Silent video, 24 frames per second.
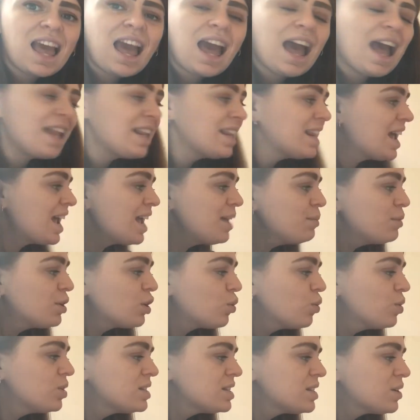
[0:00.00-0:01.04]
And then we're
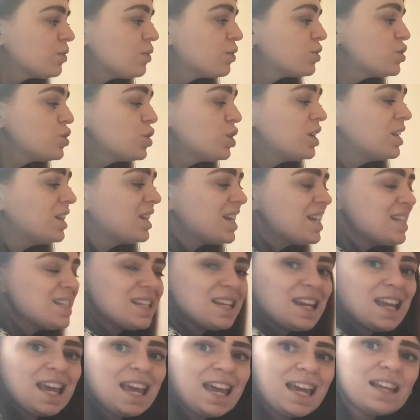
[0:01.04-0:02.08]
going to, 2 3's
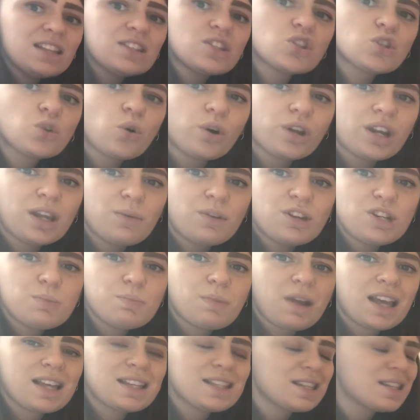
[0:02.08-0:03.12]
in 8, sorry, which
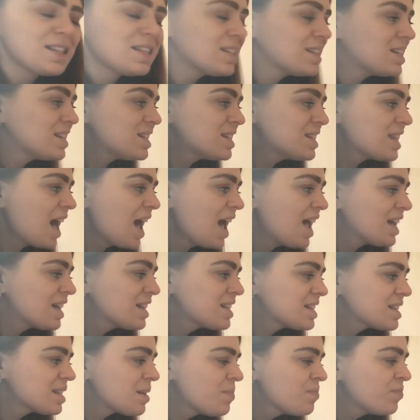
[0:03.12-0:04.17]
brings us to
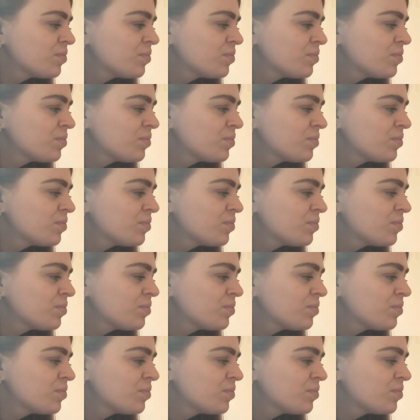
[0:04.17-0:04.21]
6.